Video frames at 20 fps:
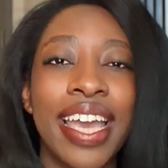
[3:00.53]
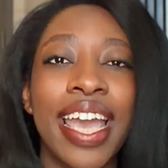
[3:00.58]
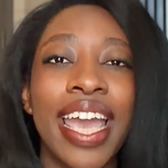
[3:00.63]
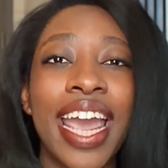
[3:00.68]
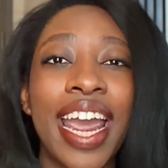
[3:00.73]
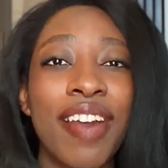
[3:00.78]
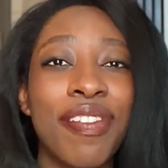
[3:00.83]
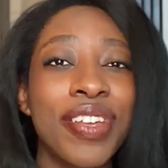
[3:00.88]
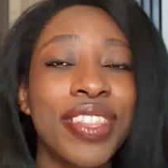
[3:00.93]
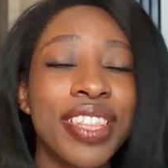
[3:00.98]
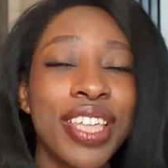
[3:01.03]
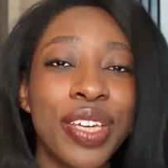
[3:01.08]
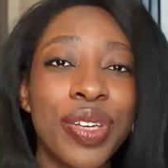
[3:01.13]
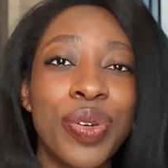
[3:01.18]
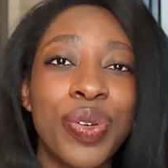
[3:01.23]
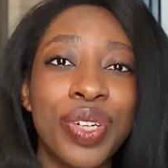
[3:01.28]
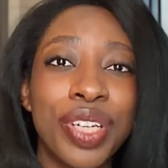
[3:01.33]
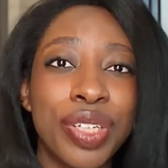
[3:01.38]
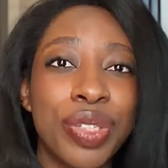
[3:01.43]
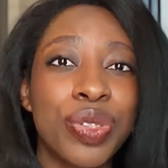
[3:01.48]
Everything you
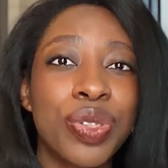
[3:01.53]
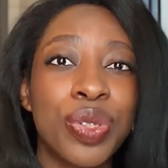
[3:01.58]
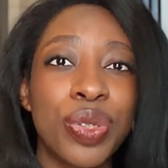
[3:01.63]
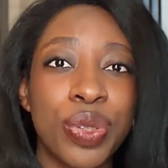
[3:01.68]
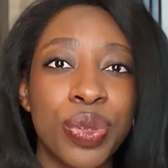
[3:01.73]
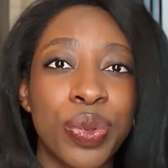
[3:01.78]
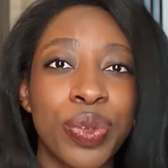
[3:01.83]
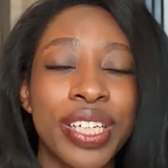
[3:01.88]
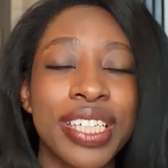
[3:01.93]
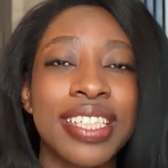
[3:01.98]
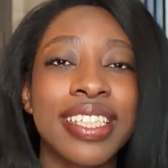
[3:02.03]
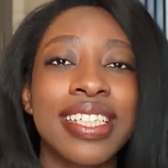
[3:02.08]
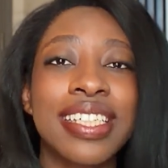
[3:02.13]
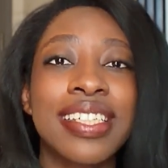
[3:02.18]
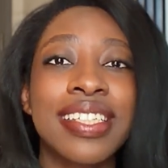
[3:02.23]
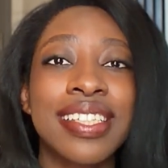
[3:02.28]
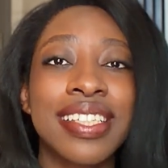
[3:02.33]
need to do is just